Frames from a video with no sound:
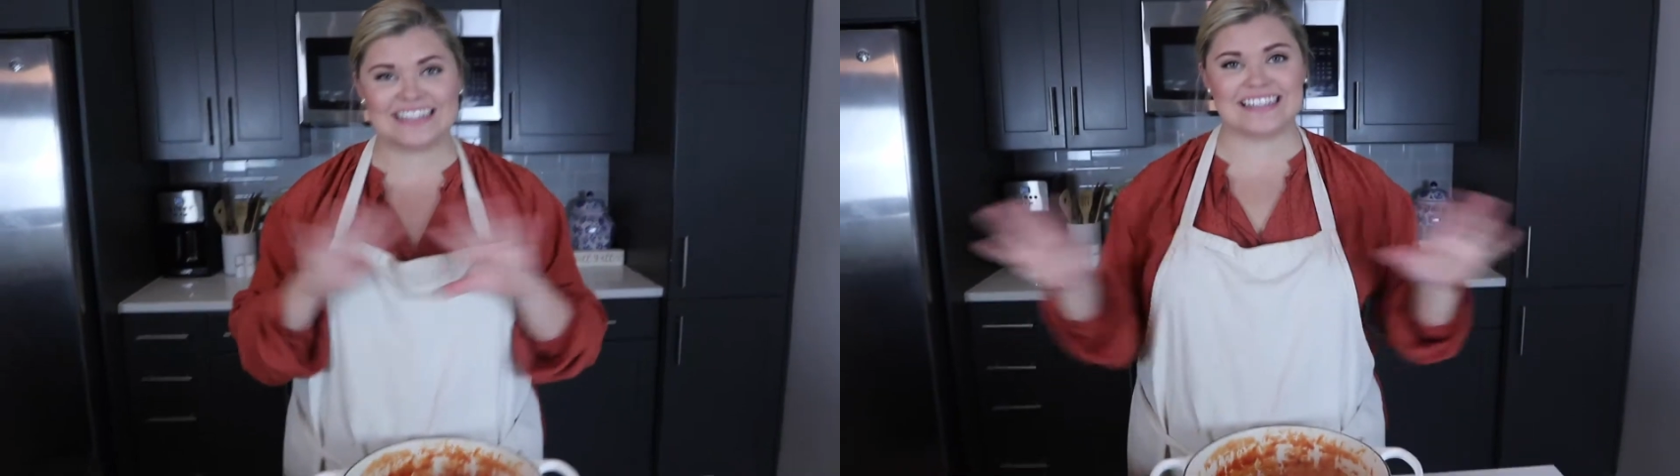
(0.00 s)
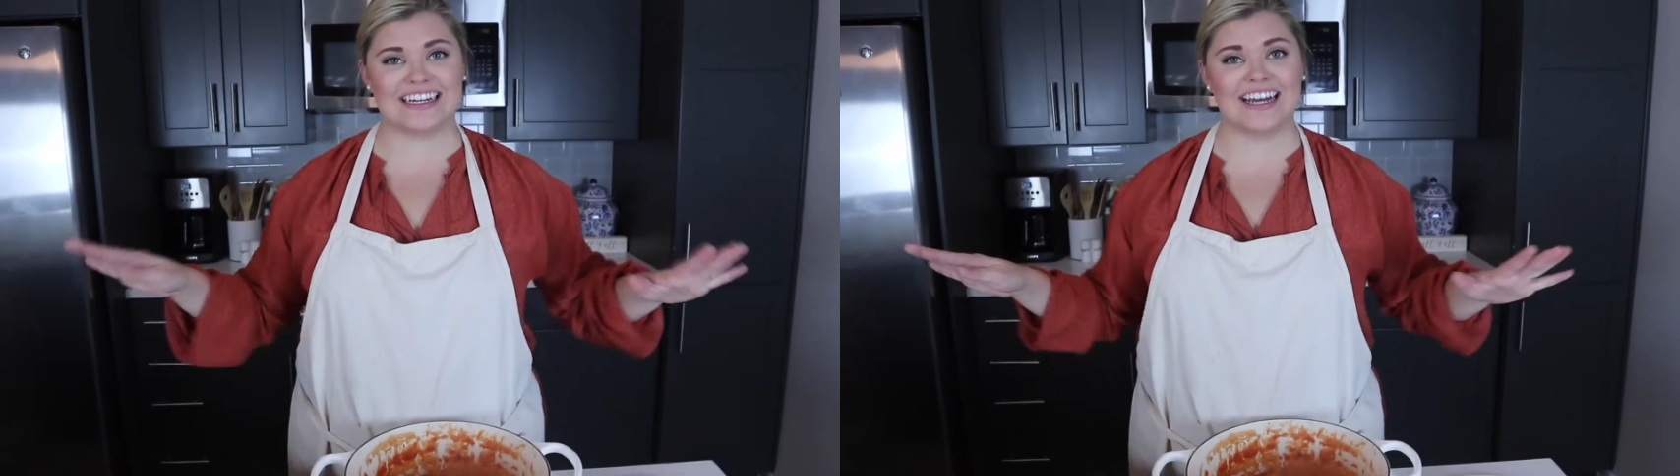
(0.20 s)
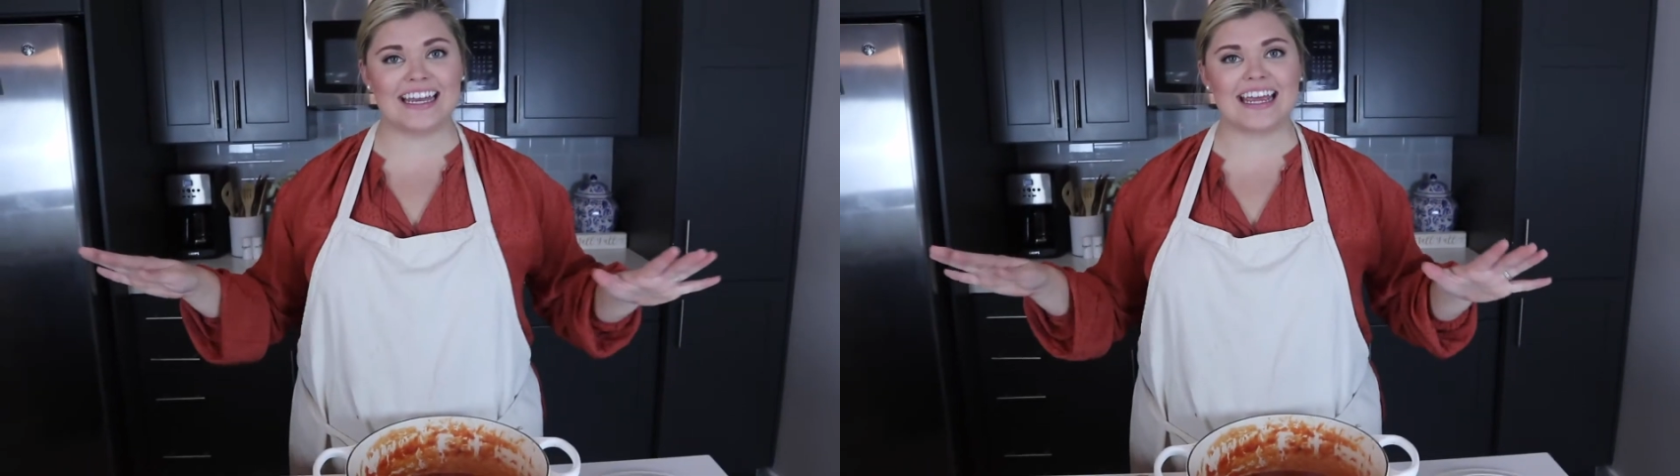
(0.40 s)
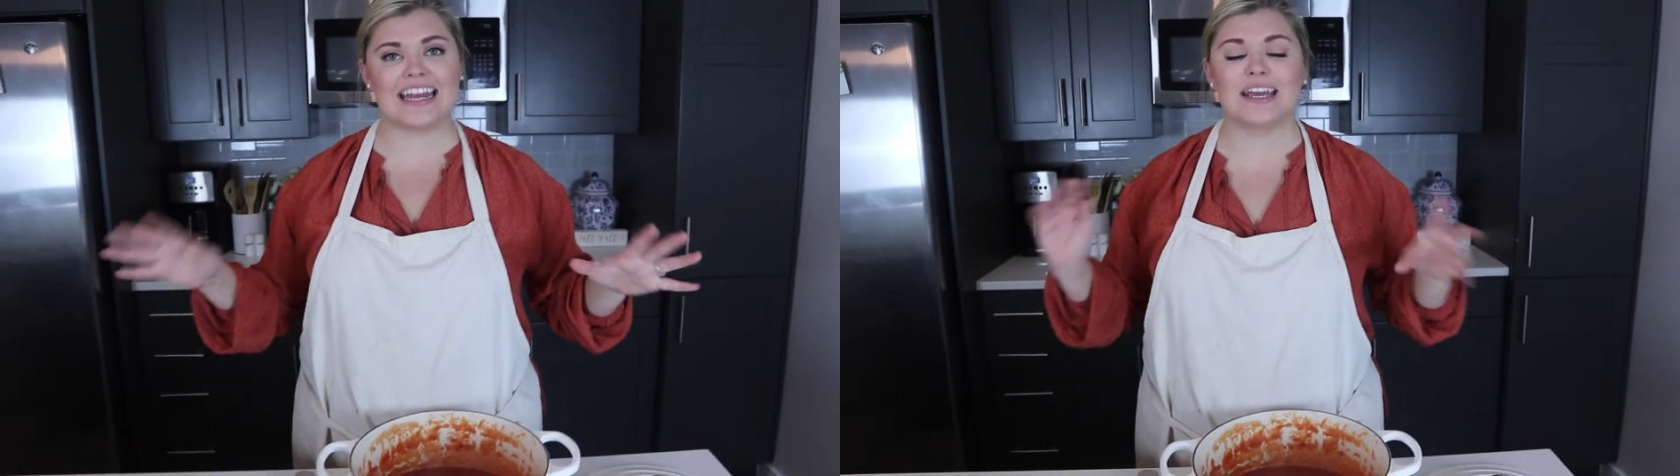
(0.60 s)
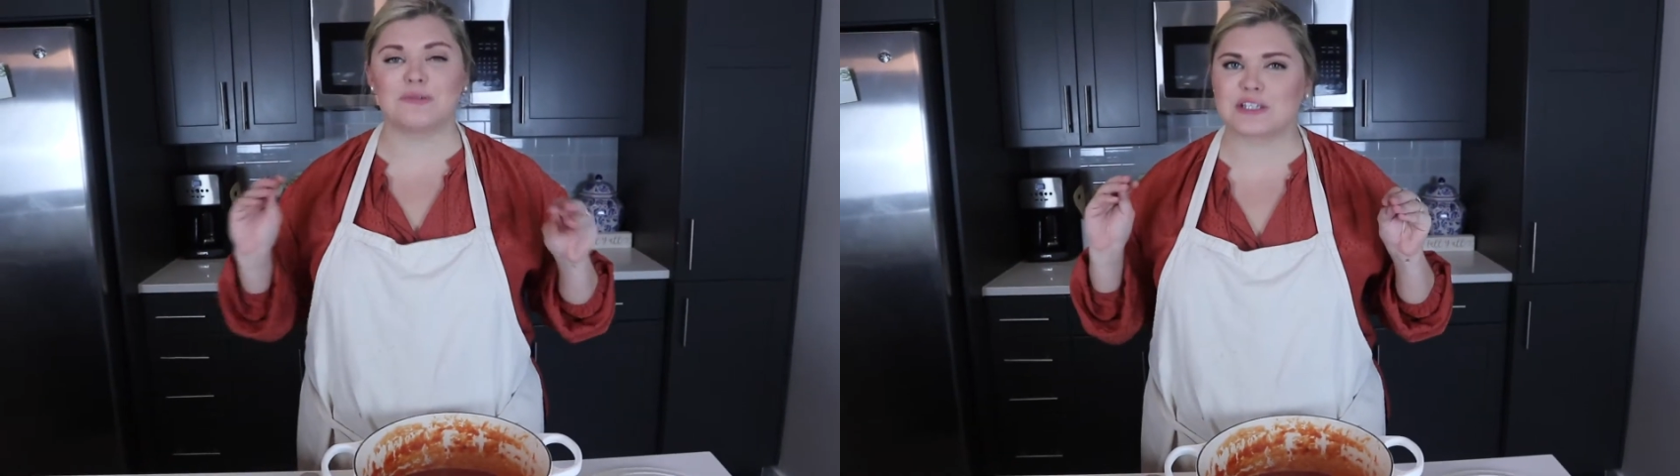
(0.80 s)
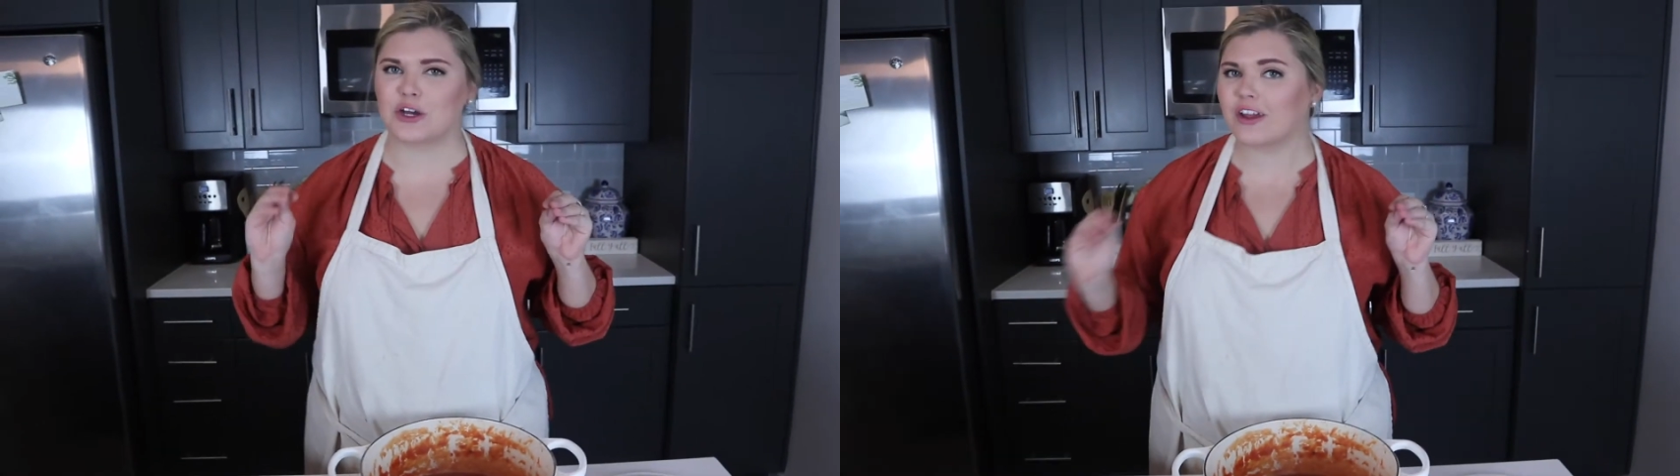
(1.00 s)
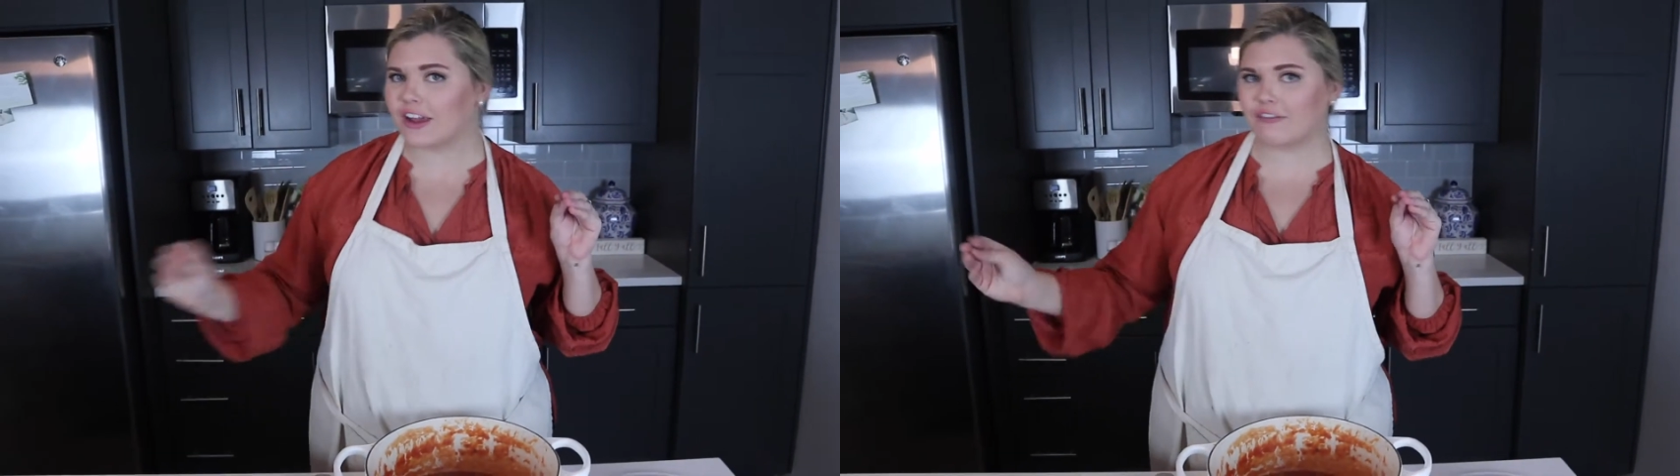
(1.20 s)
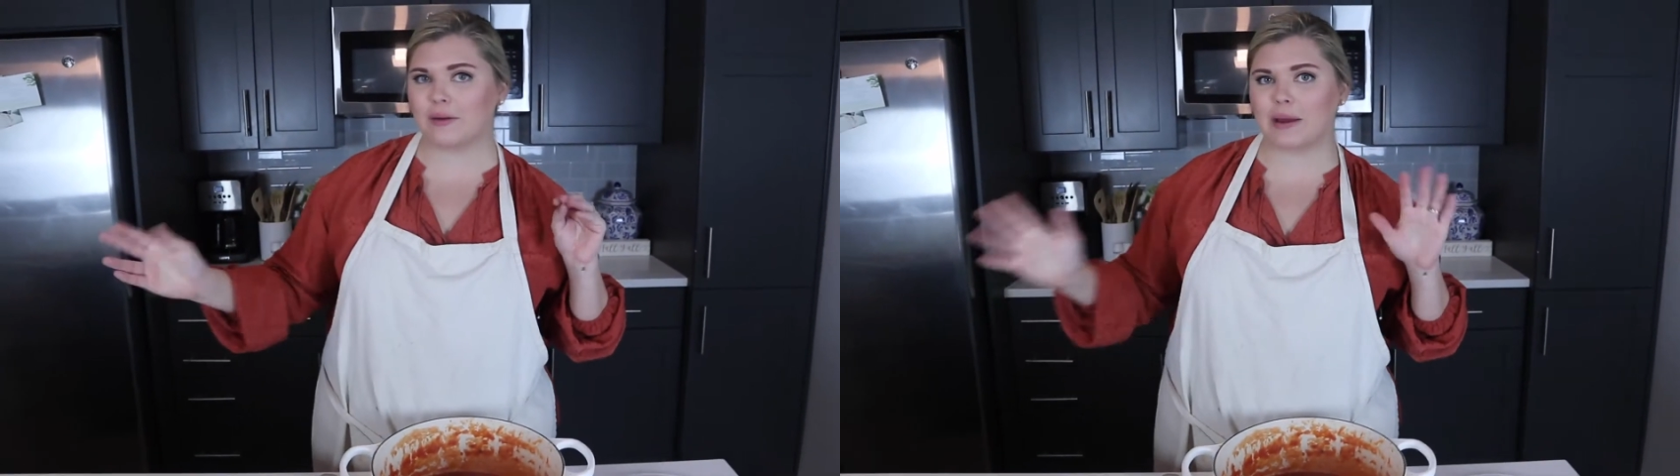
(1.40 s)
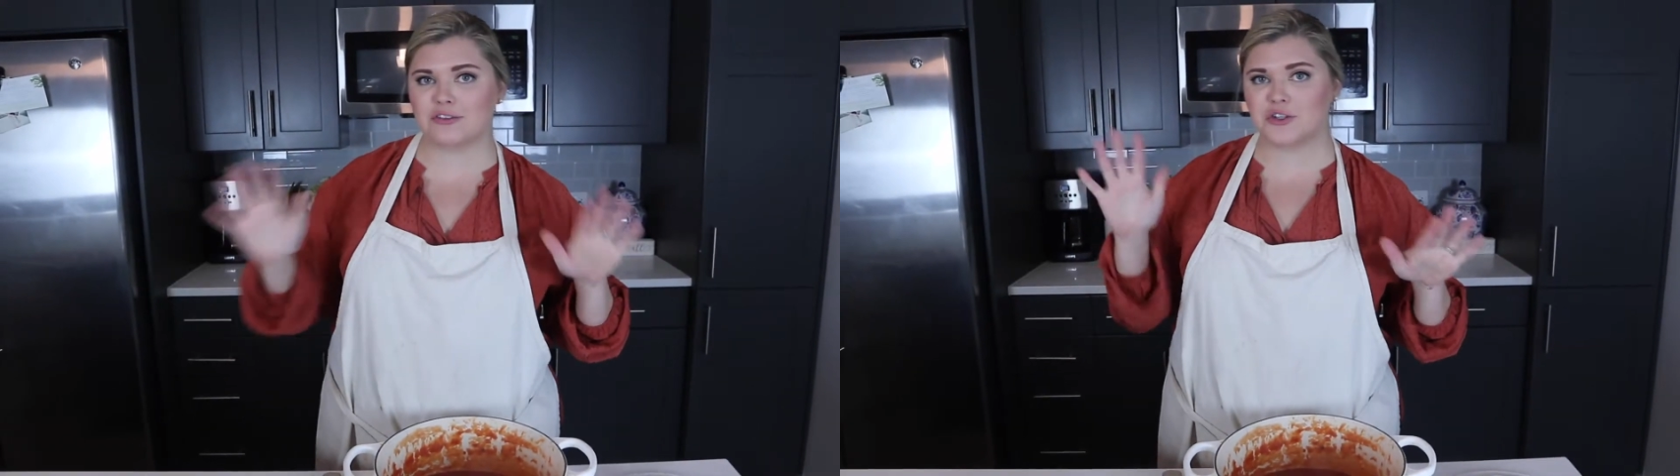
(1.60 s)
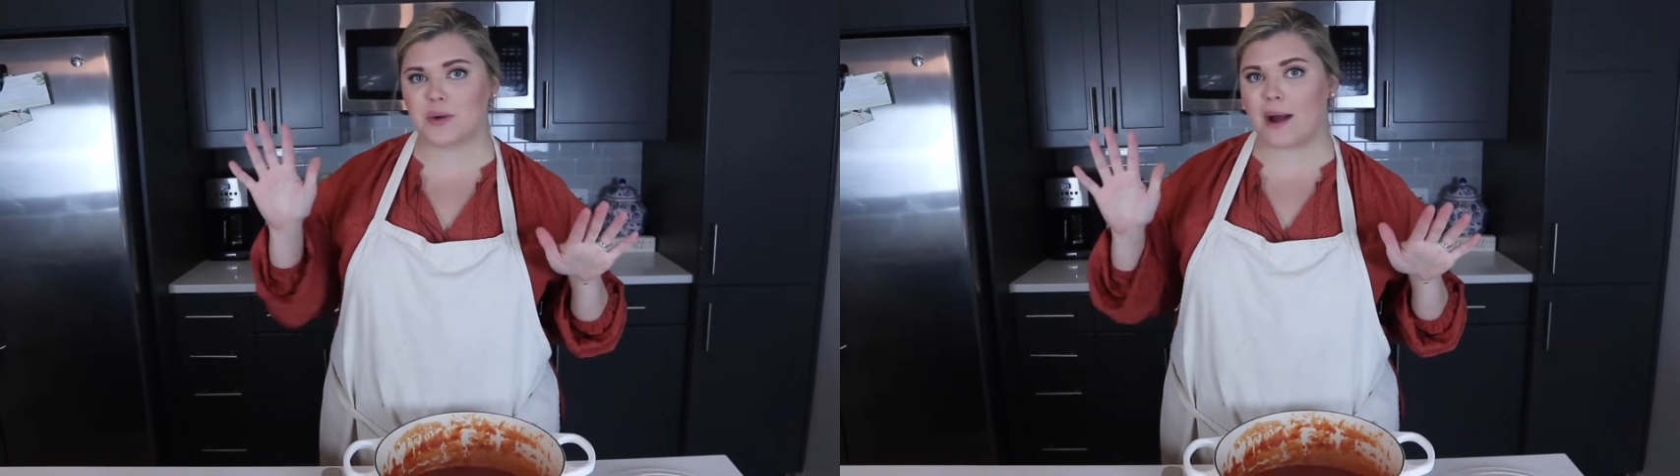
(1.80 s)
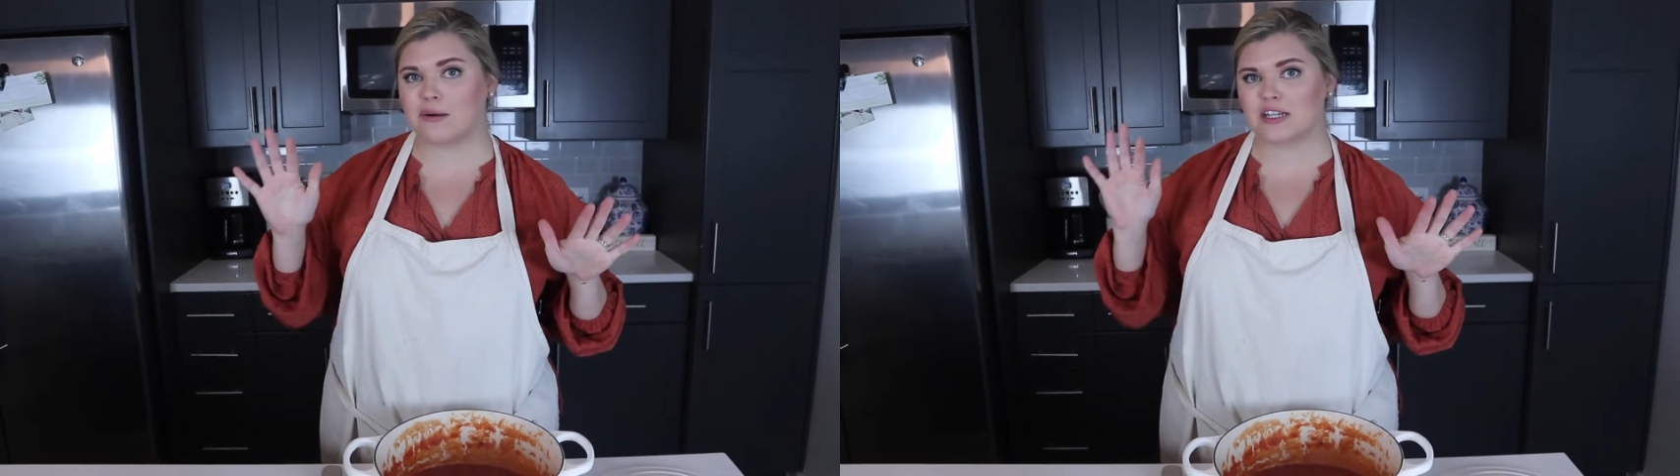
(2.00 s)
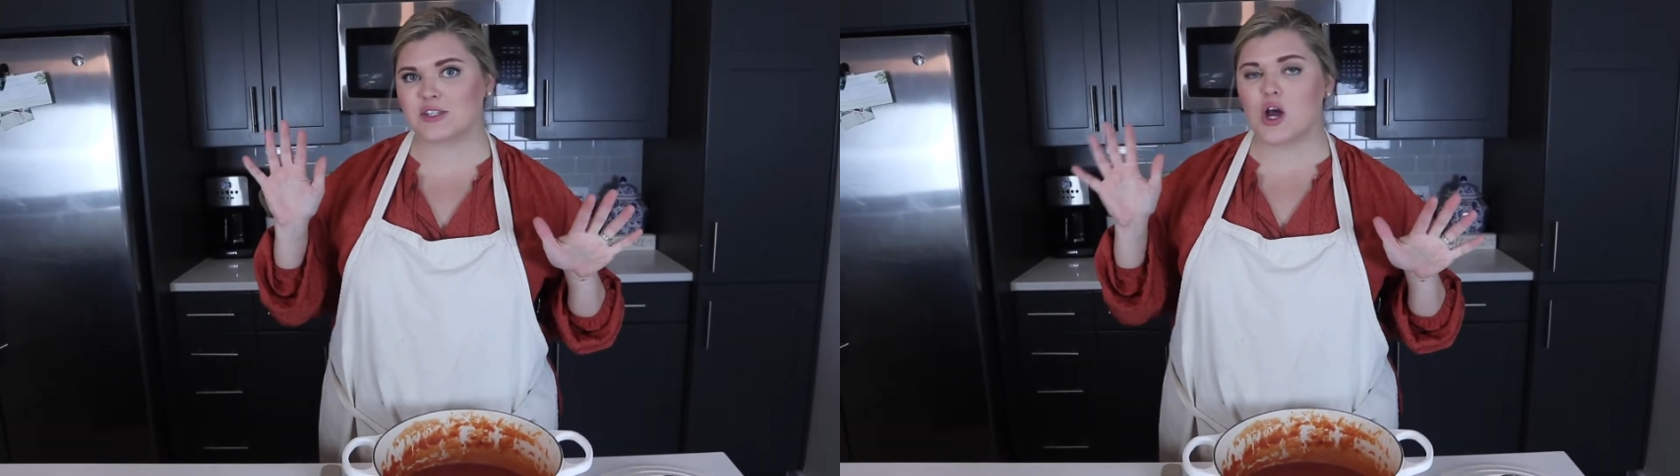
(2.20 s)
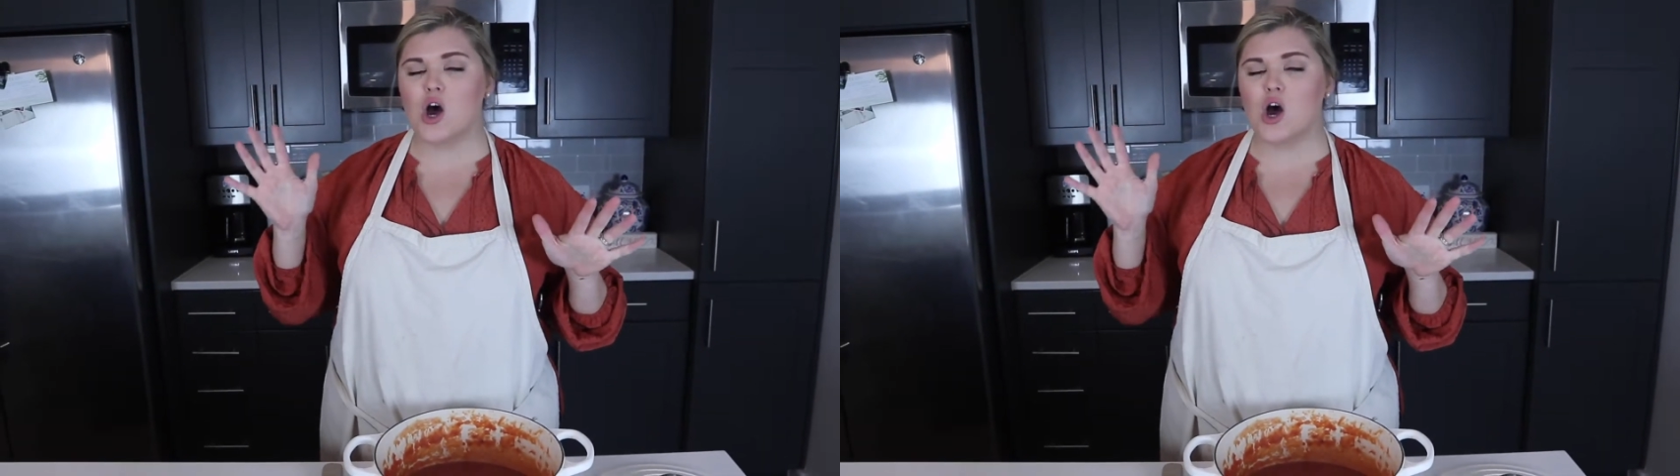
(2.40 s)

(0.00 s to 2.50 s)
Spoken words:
done, and it was cooking for about 2 hours